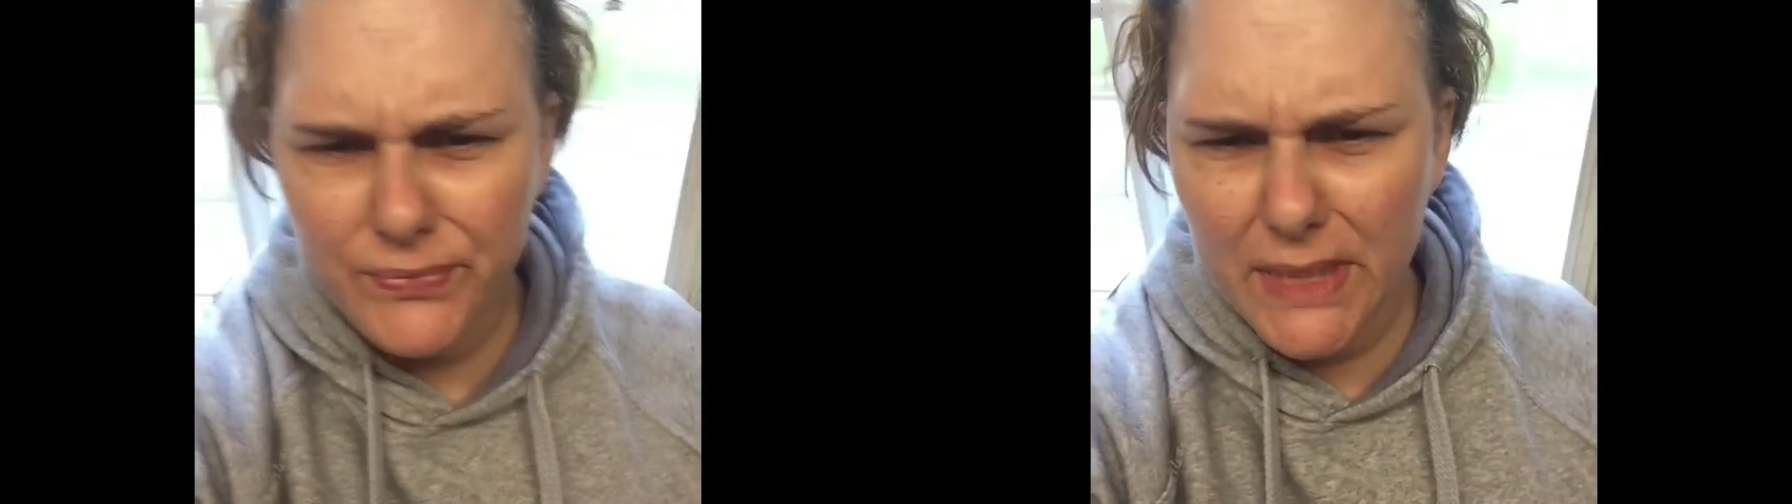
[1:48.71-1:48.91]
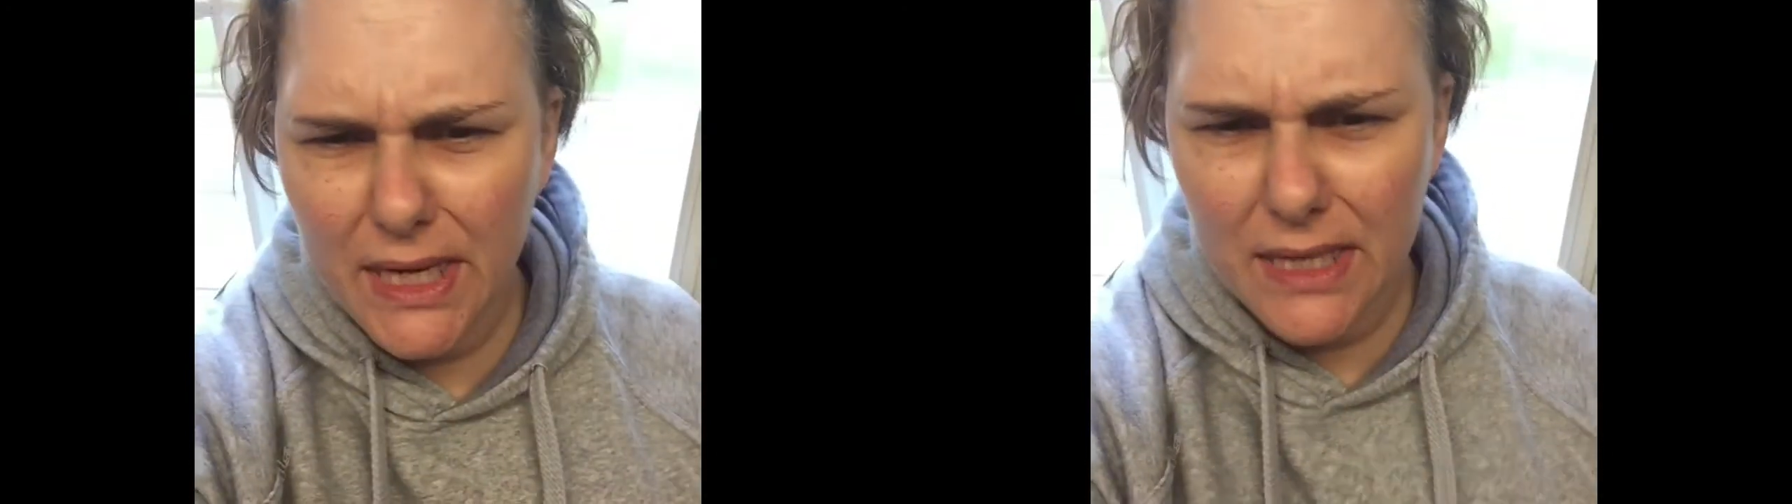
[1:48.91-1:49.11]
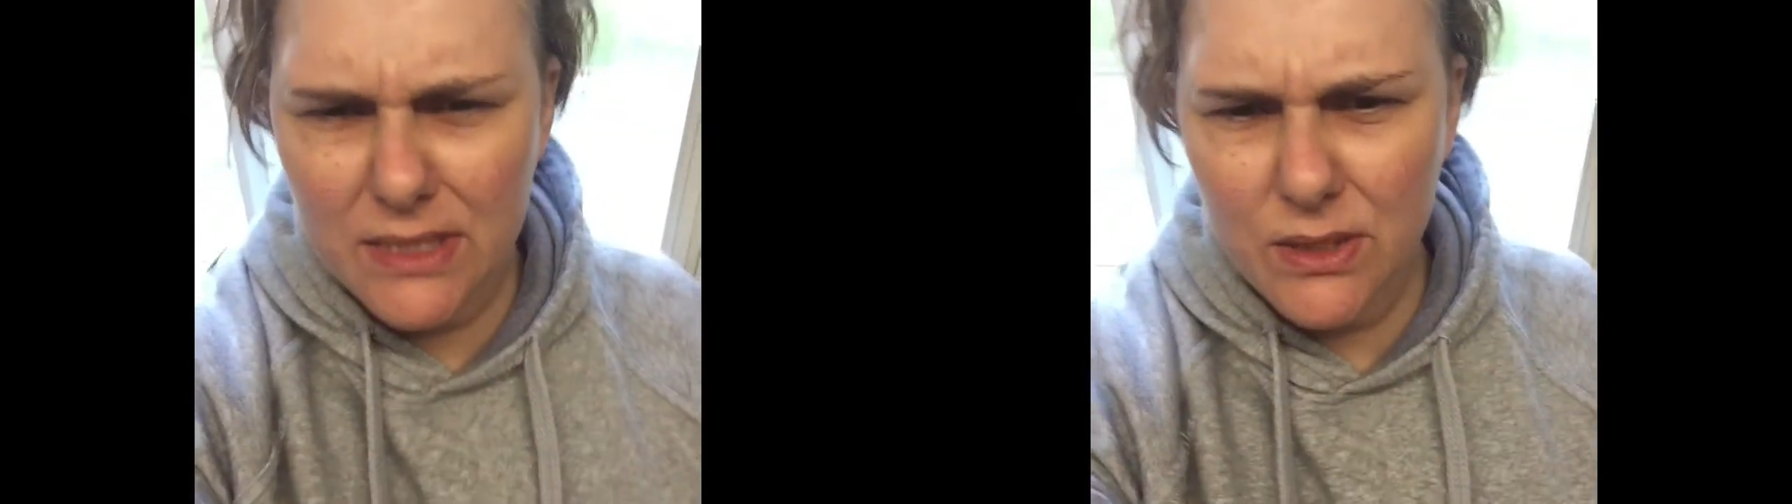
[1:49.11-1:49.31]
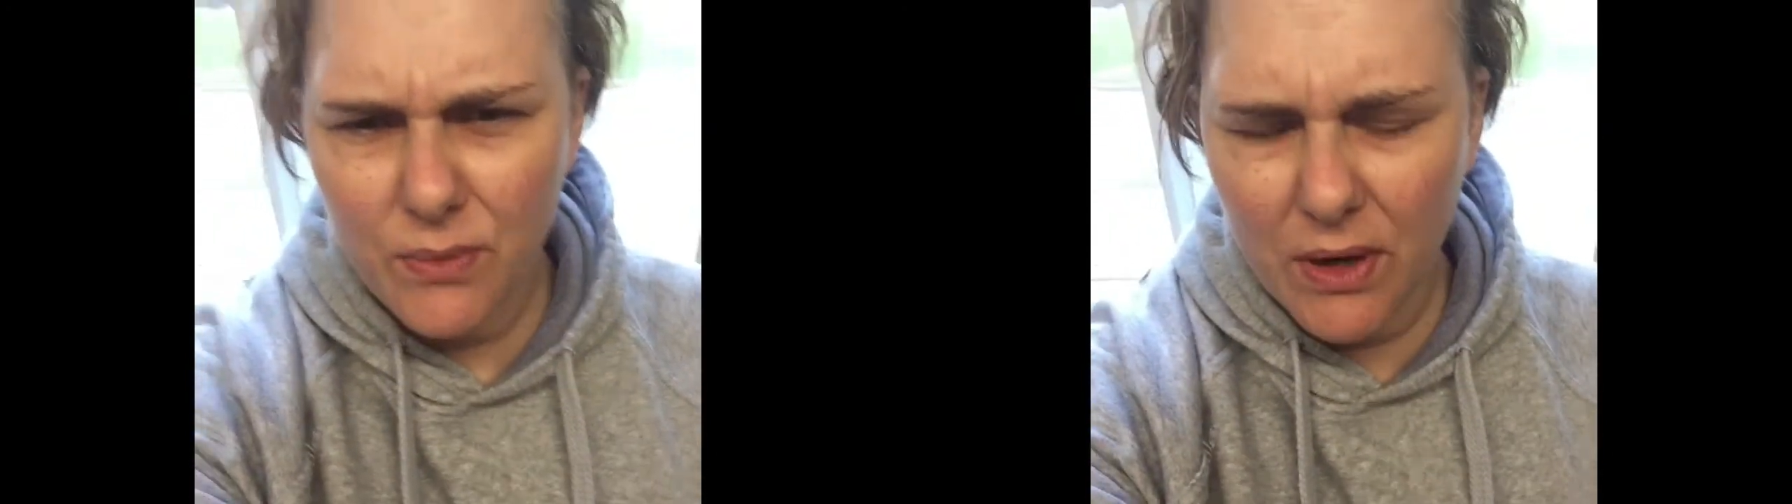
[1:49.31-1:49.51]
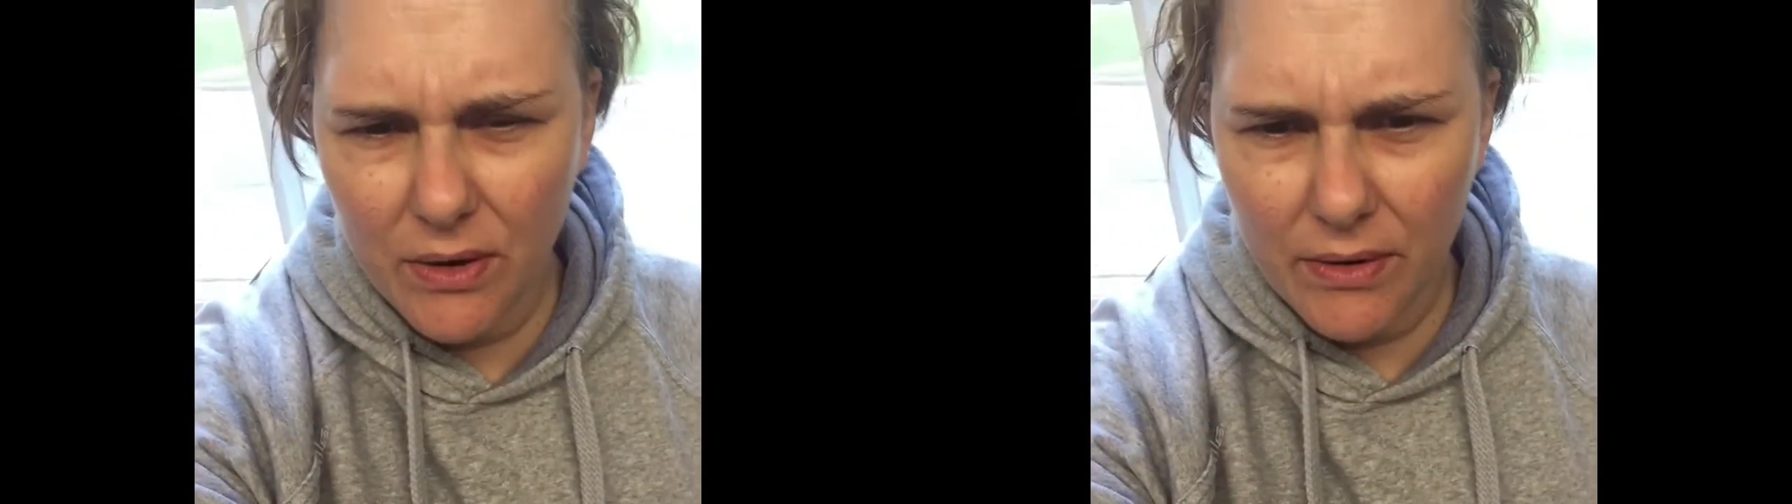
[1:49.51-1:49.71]
yes,
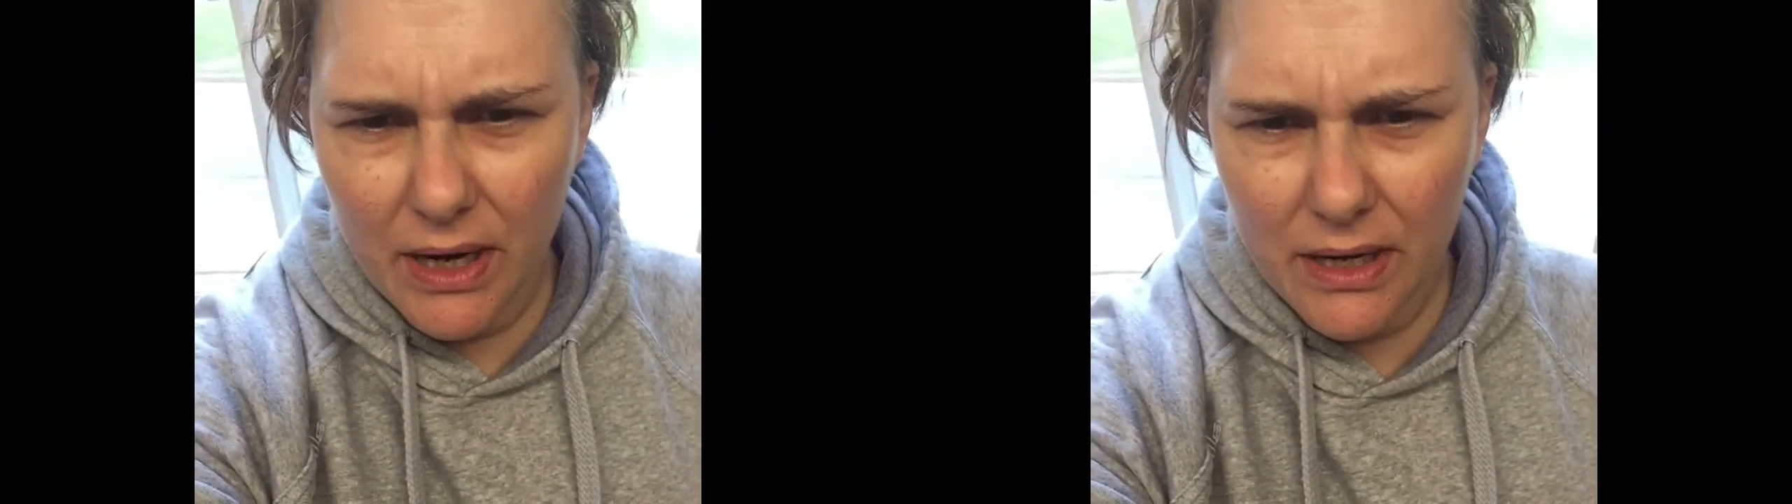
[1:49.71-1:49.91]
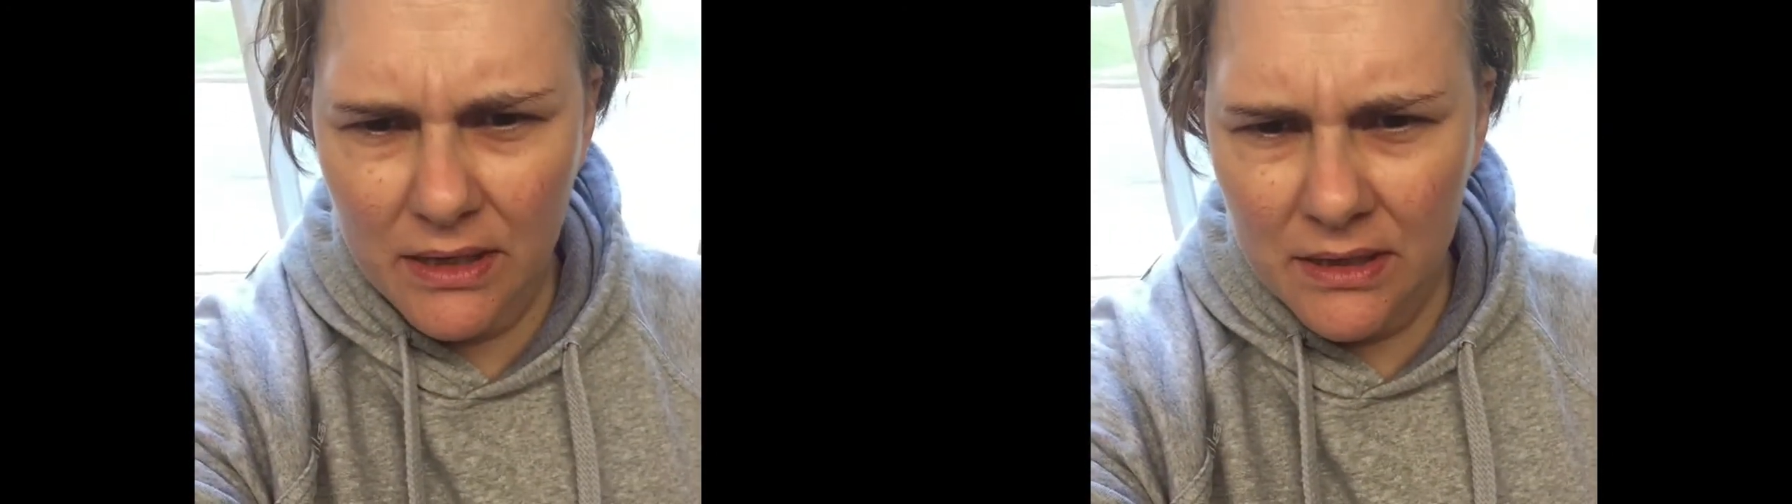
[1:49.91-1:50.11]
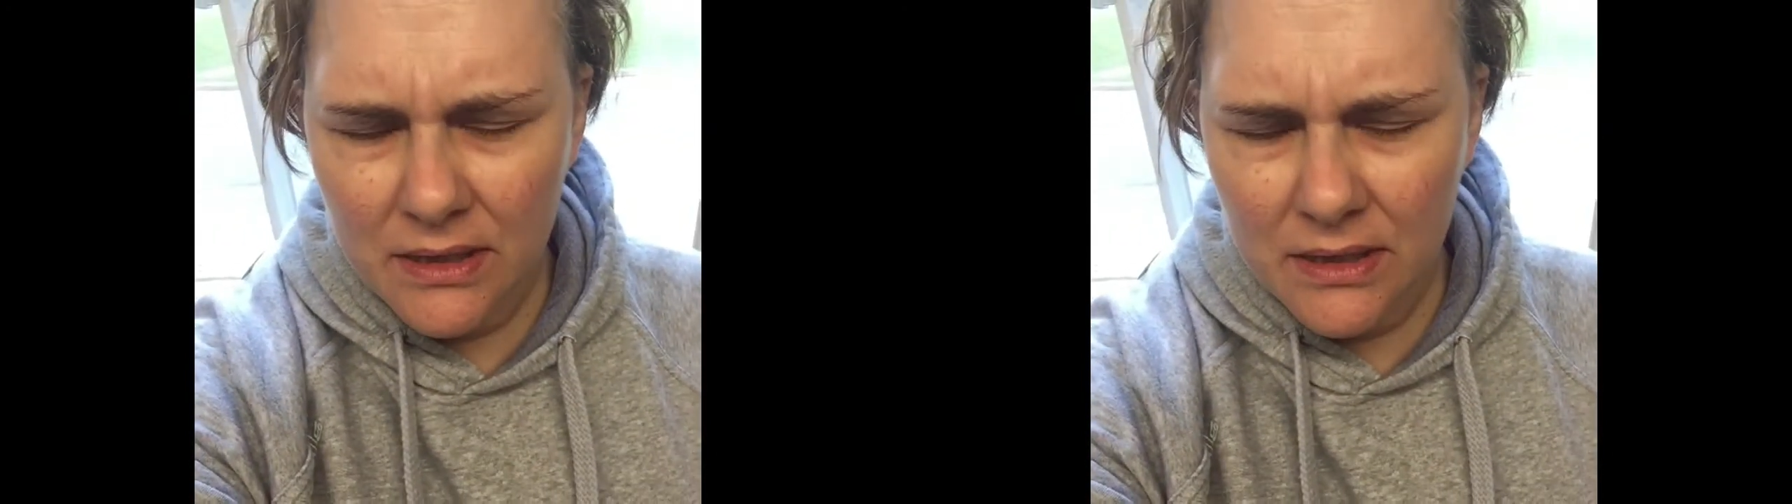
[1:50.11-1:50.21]
you are